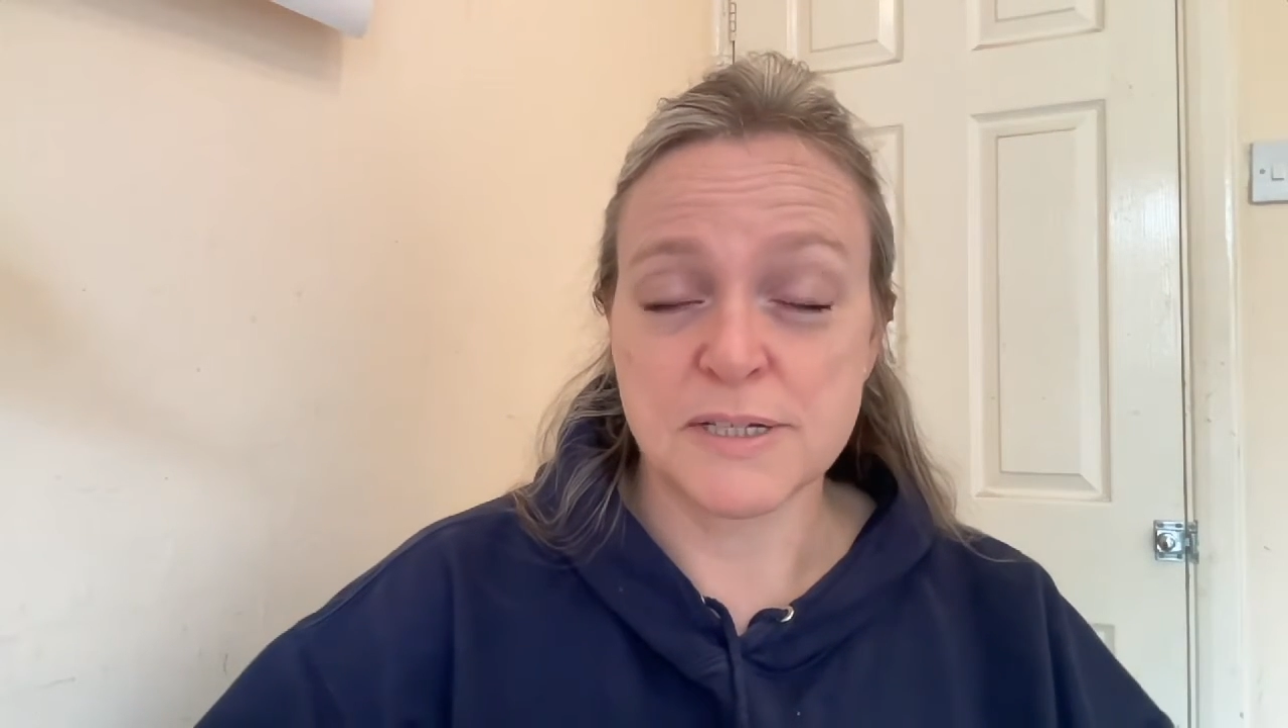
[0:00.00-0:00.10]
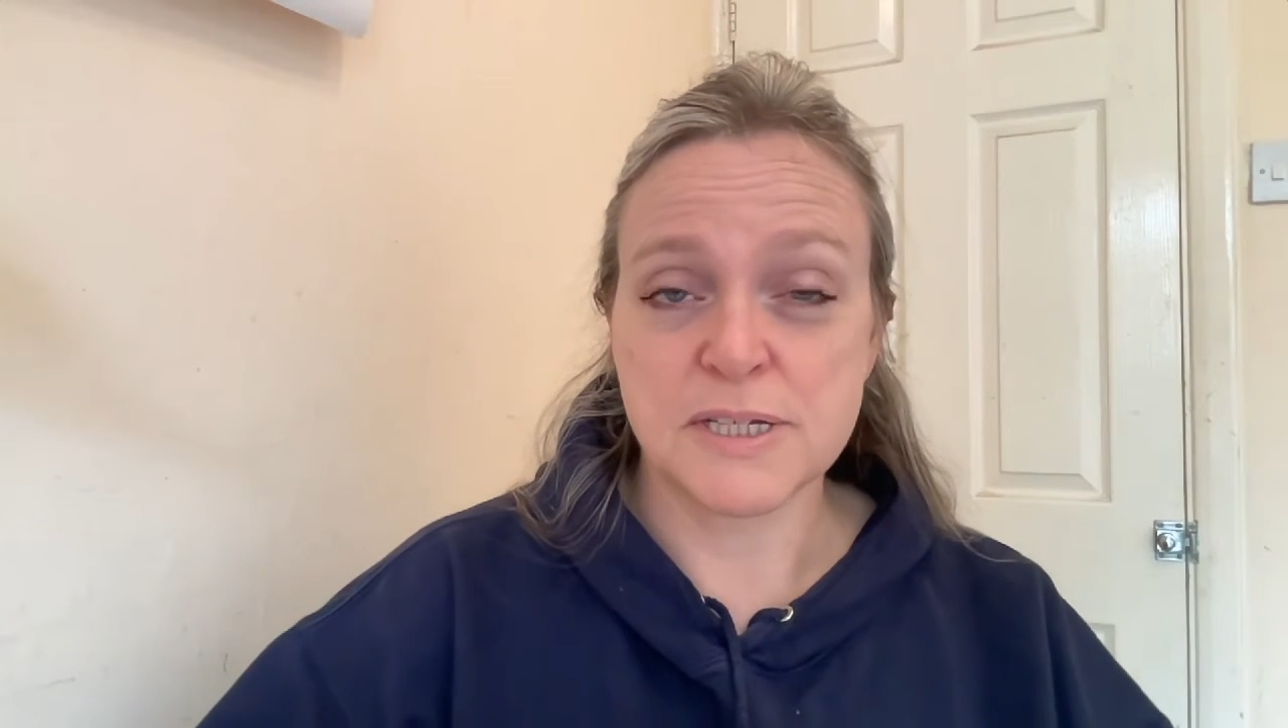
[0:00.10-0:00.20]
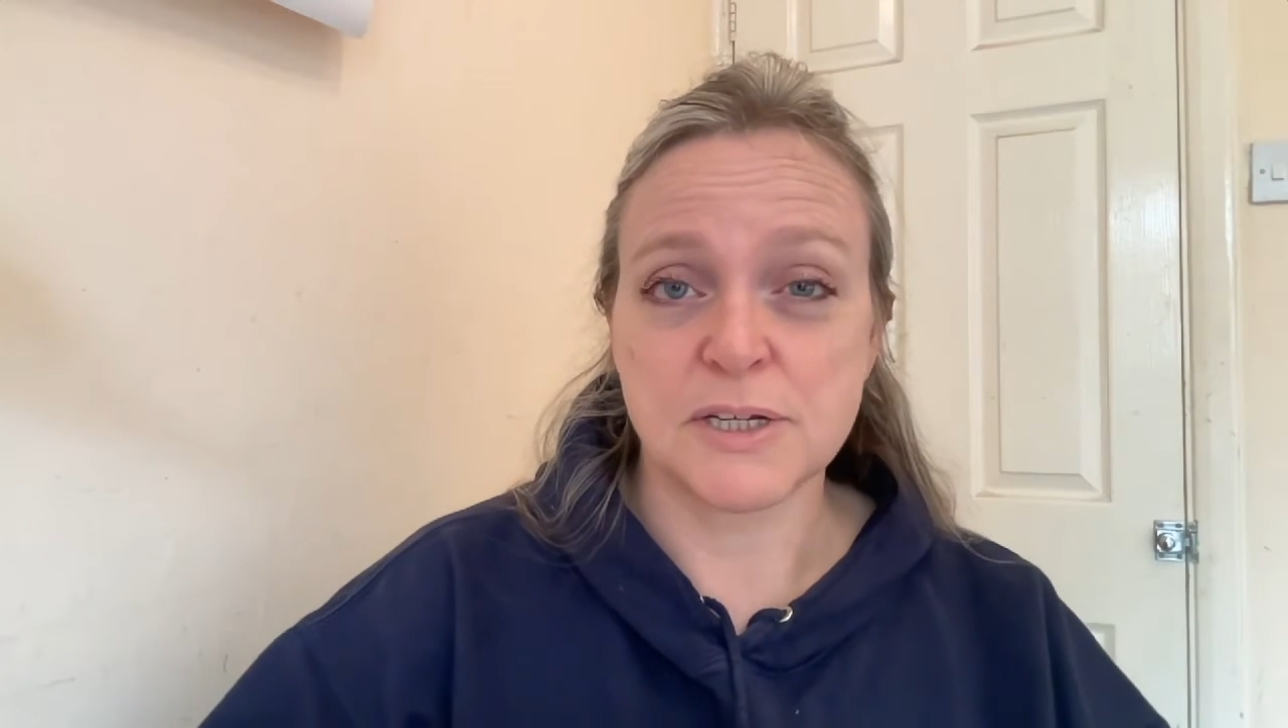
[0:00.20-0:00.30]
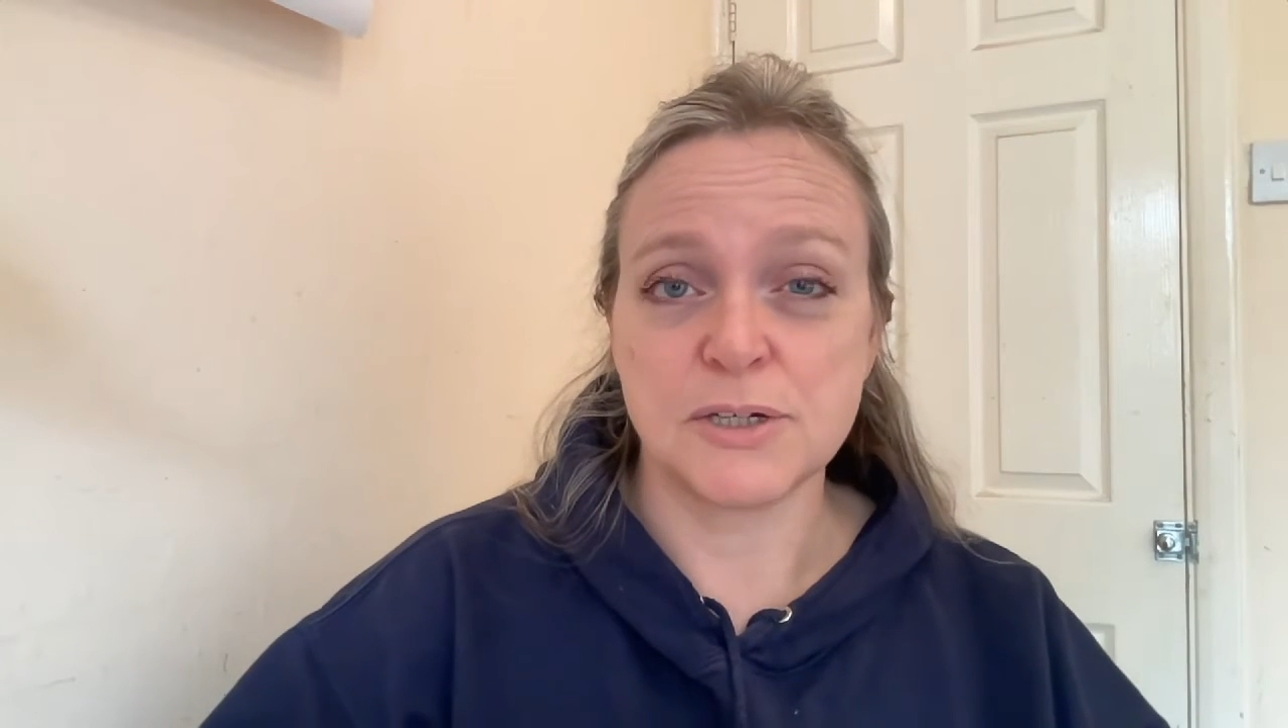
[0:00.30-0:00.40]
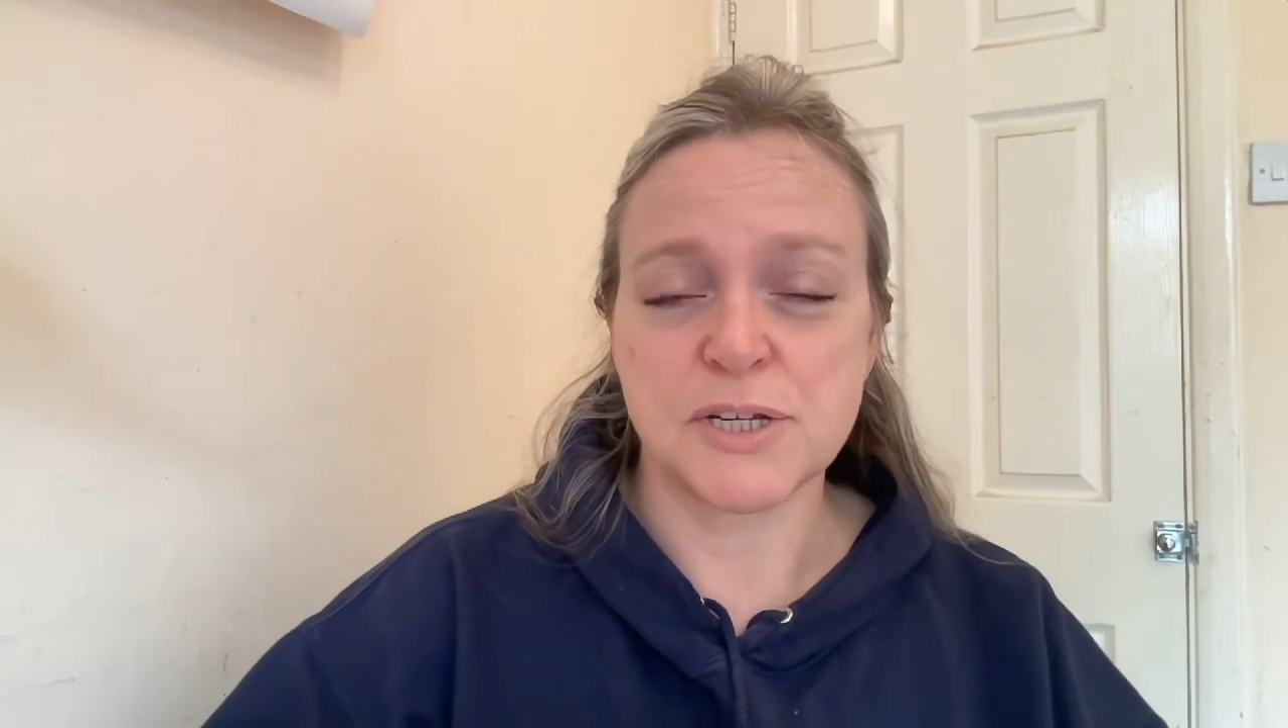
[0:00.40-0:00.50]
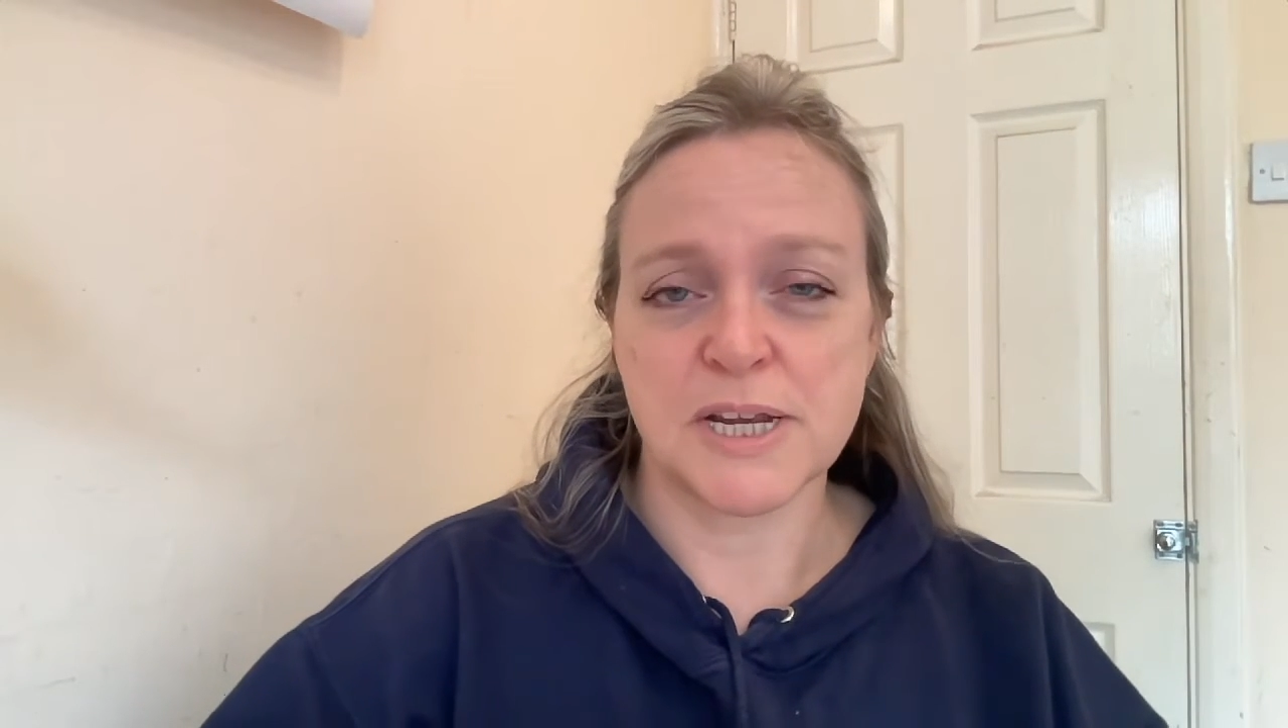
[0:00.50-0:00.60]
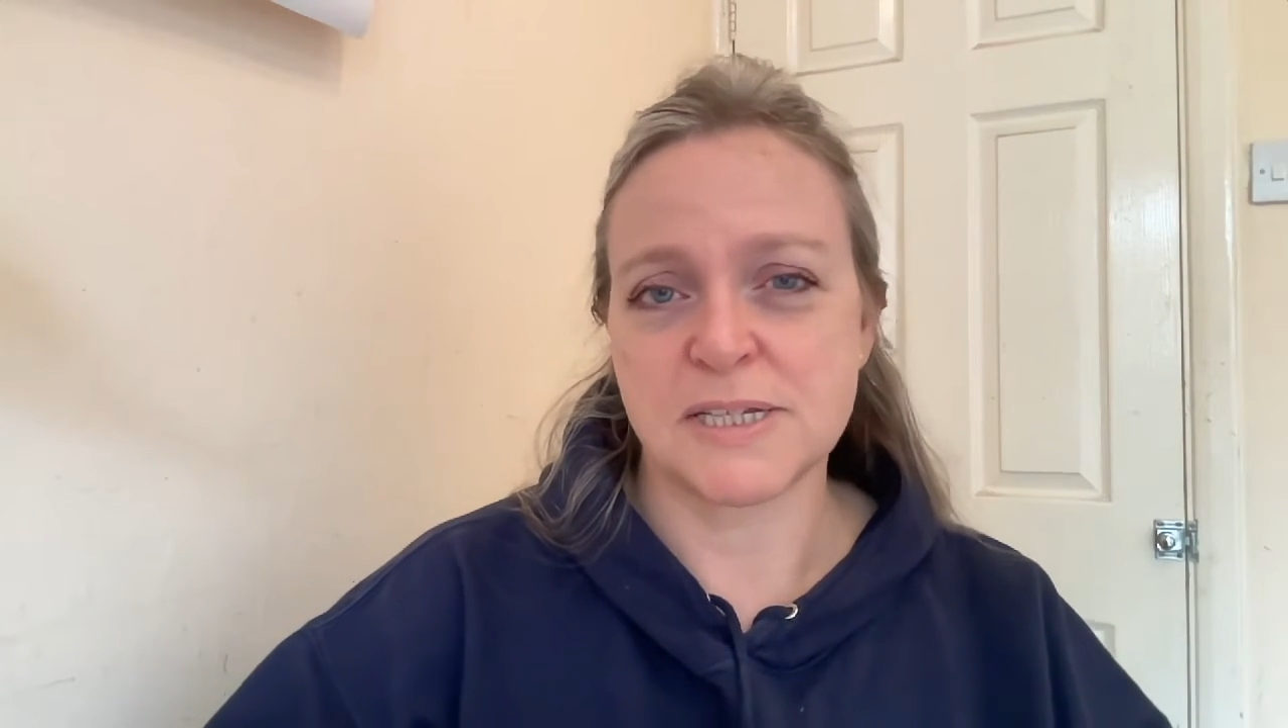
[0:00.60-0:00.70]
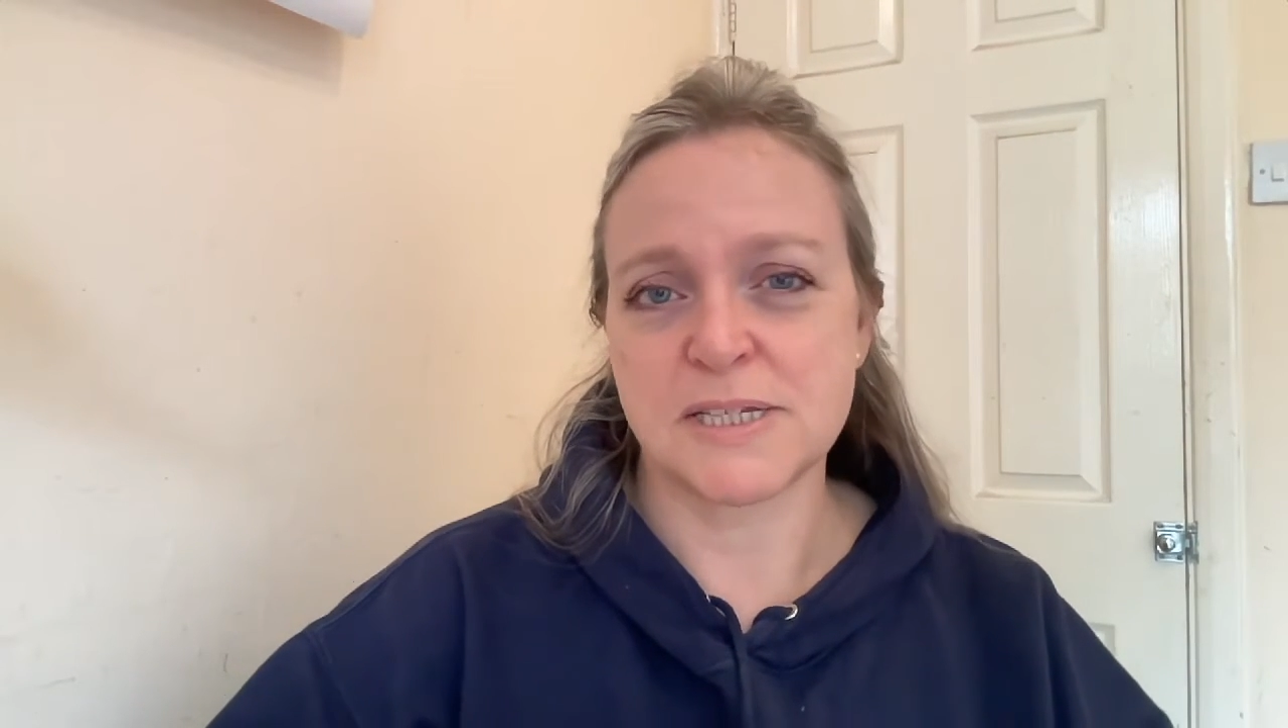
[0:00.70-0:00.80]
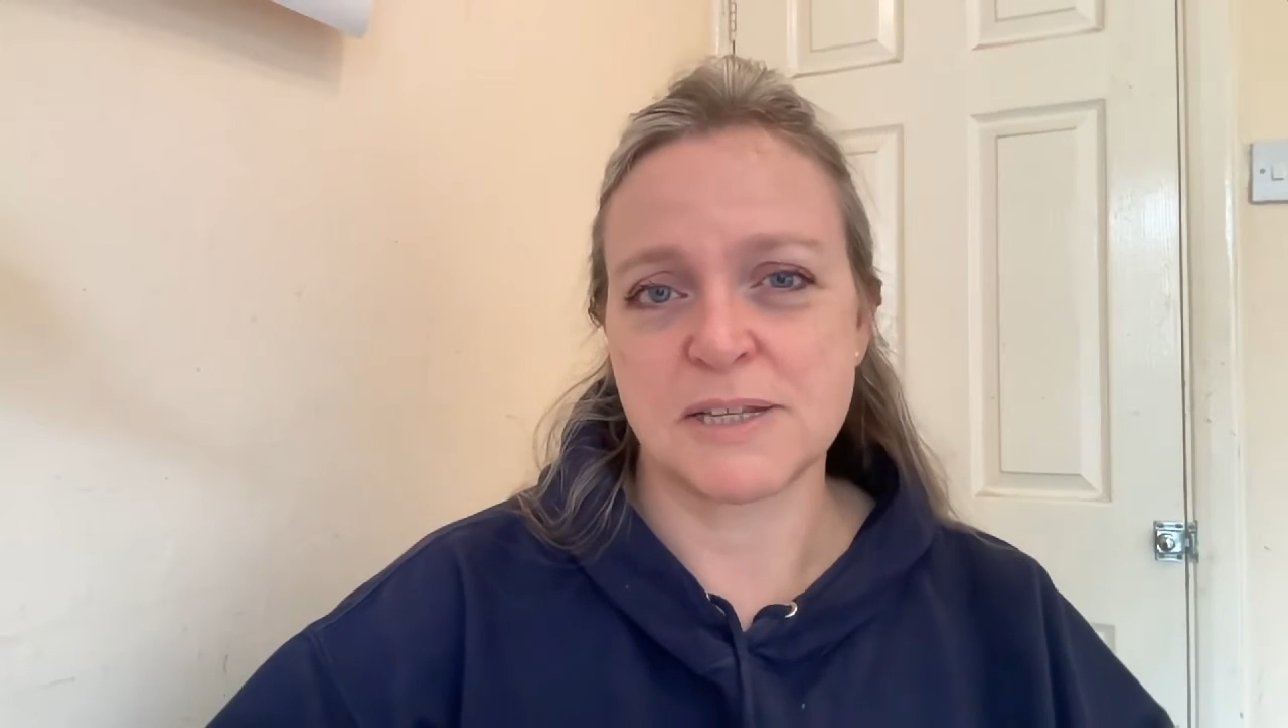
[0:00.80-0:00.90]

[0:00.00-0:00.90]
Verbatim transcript: So you test